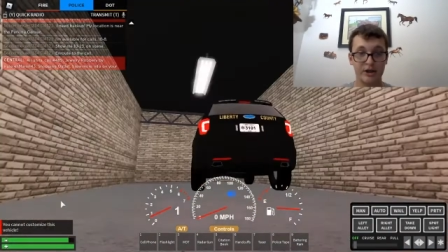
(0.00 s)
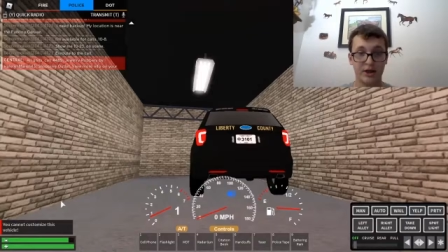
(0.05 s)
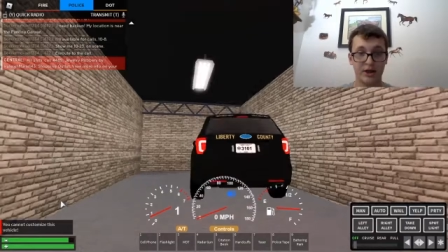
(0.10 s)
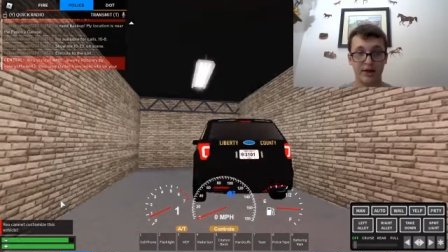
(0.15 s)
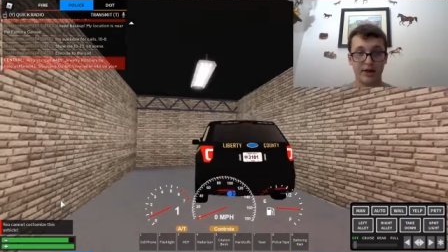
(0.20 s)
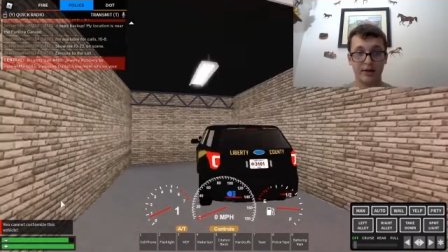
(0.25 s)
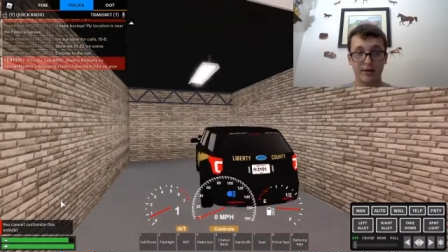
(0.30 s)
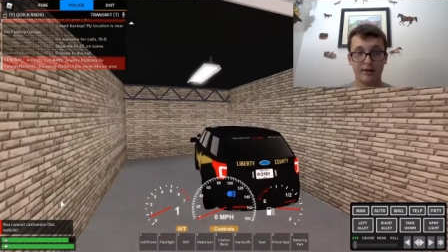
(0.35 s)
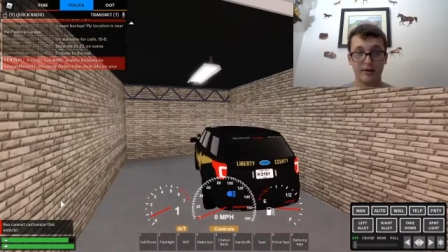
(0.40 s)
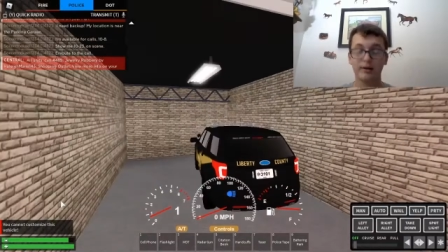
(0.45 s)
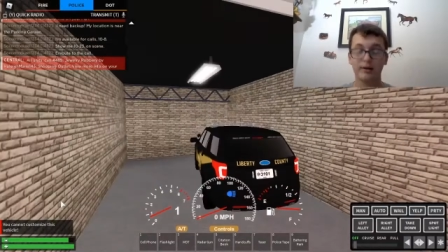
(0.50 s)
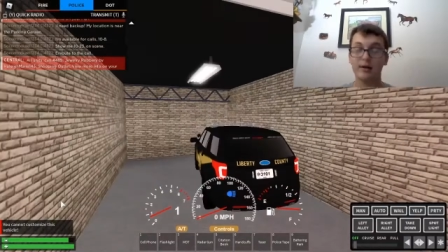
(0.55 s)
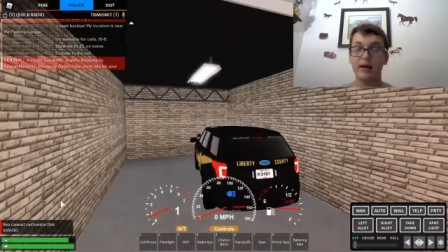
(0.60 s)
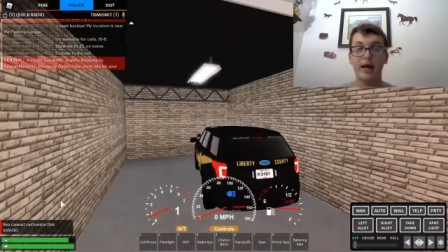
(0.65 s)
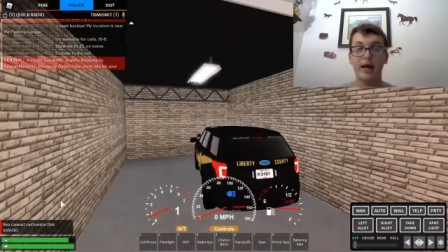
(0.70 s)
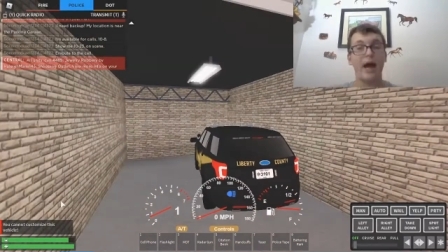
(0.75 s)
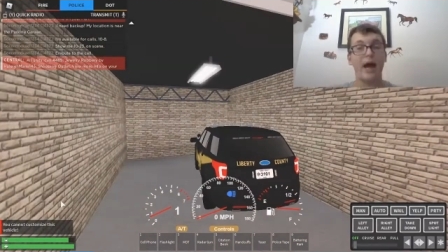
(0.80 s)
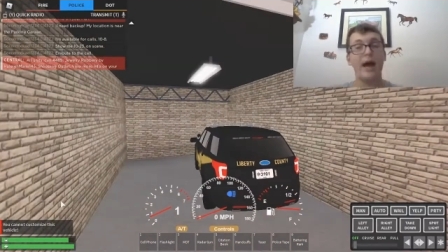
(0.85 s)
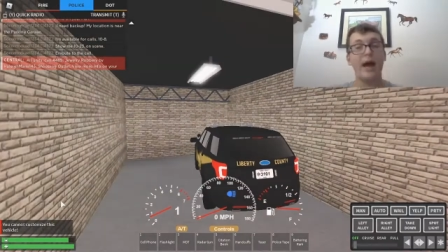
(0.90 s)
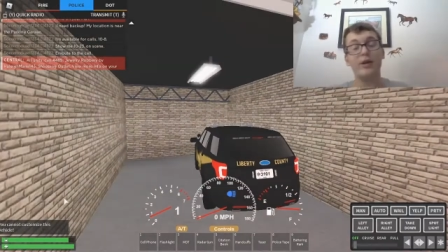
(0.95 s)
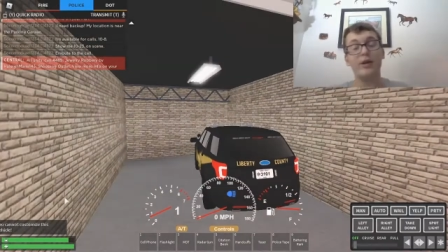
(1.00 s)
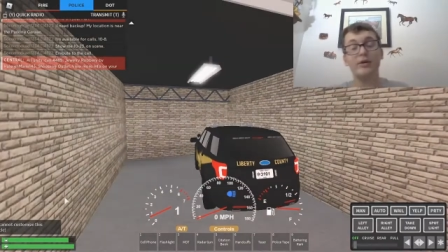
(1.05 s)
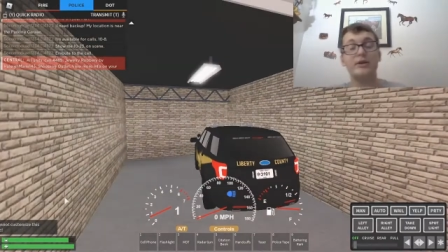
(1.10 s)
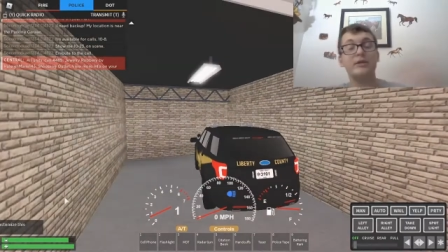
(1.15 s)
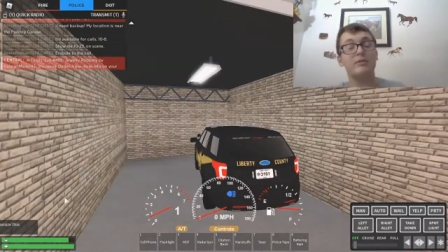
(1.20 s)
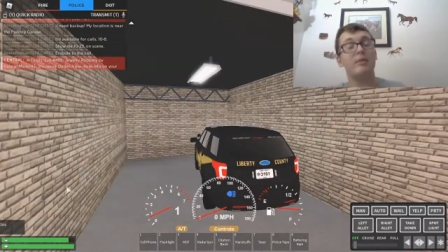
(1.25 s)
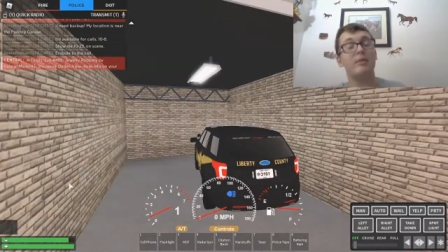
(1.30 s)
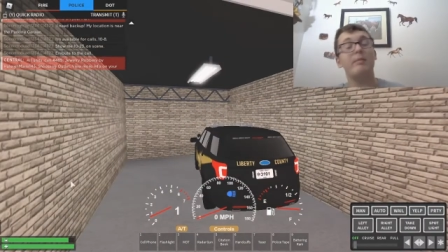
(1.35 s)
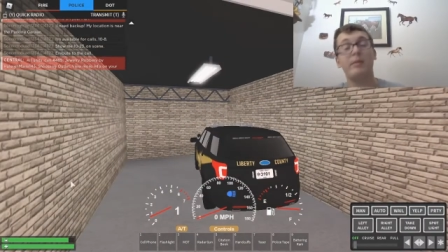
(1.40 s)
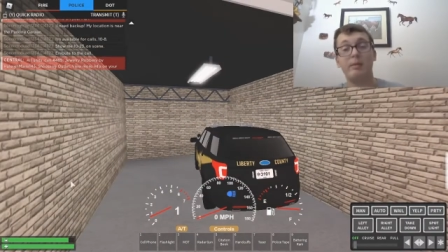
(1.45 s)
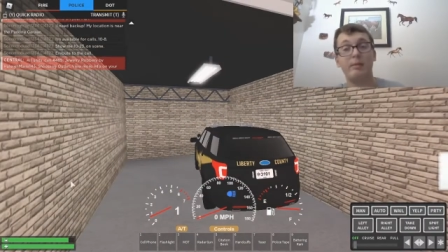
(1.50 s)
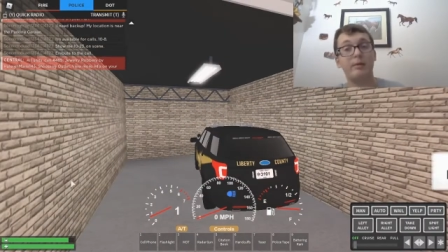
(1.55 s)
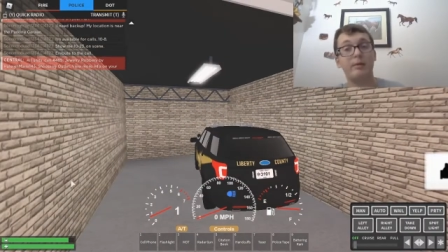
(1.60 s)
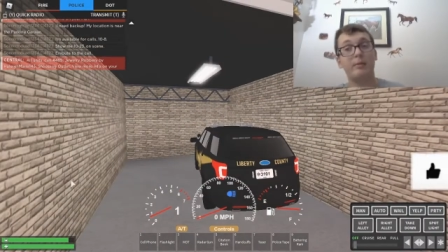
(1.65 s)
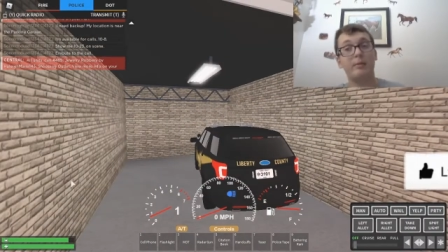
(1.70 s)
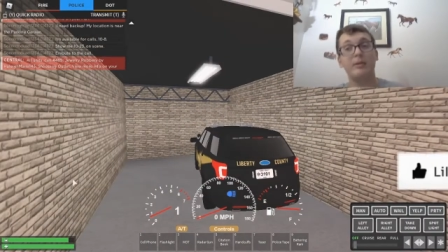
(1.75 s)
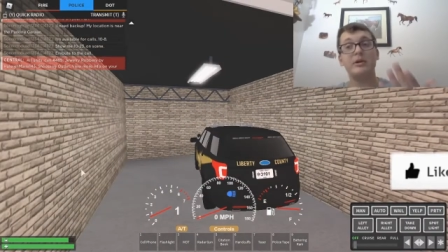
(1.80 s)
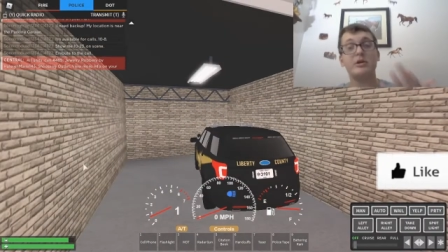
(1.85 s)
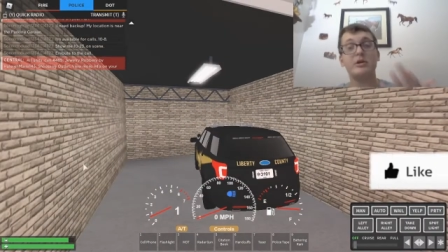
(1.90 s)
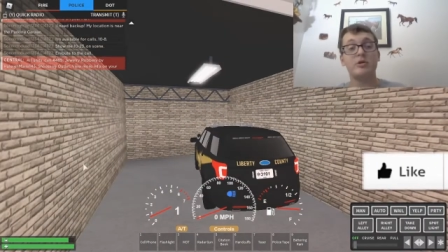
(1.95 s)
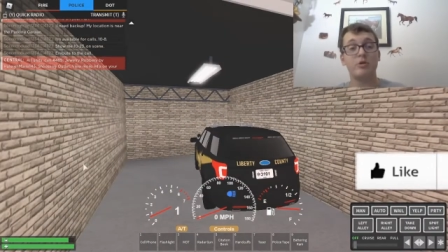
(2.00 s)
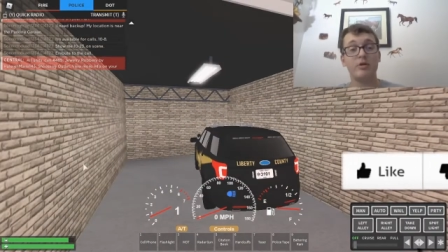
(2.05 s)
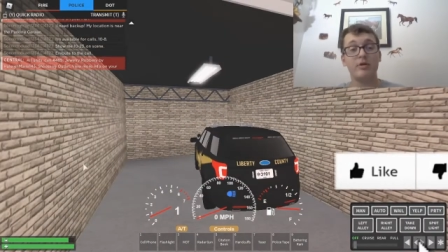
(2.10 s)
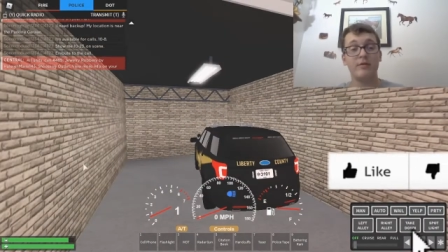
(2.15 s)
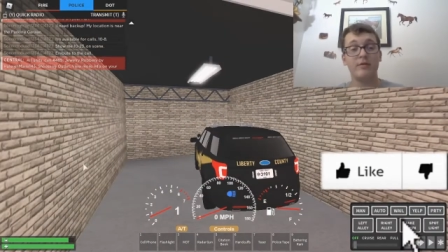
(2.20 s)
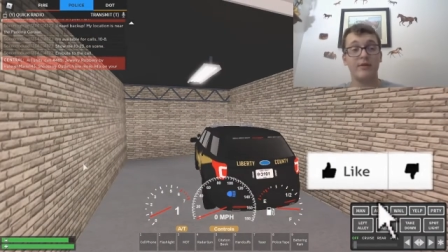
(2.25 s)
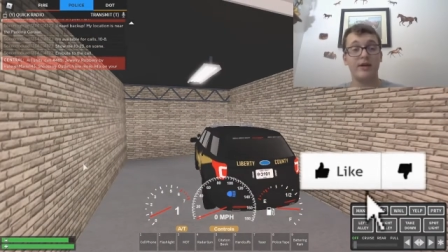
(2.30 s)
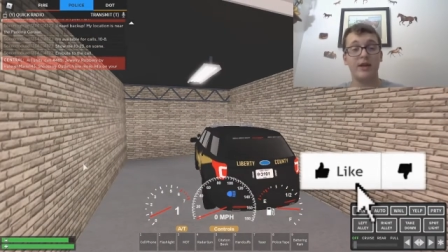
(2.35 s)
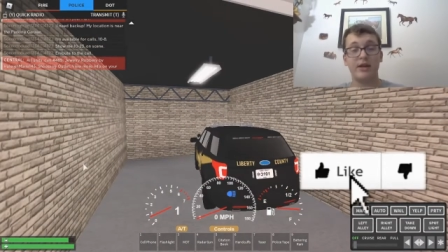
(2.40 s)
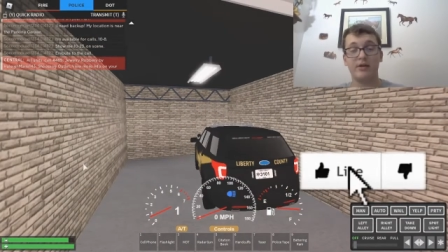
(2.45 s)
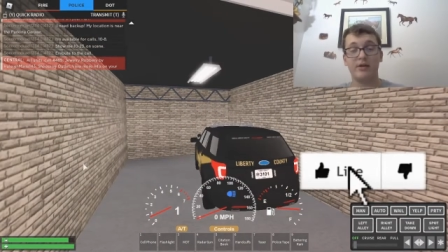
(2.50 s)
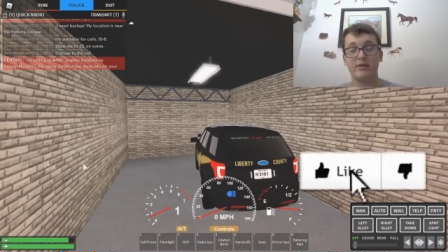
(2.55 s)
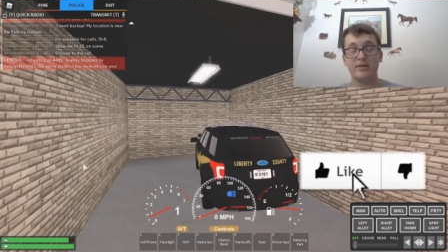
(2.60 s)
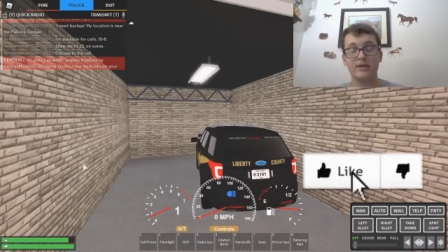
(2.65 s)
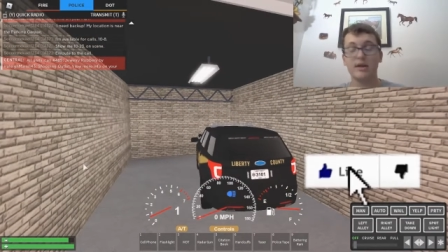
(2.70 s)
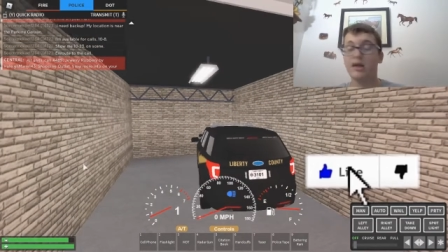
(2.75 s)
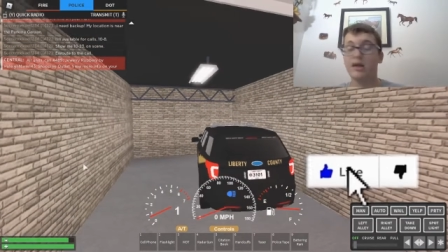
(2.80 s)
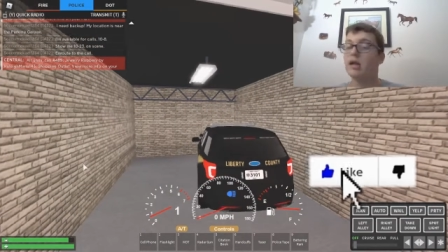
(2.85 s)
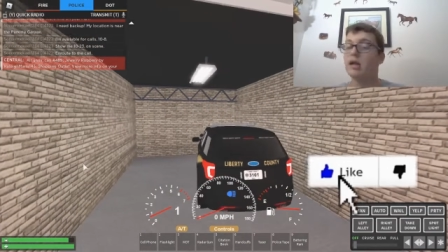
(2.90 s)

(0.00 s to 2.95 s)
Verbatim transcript: it. I know this is going to be one of my shorter videos,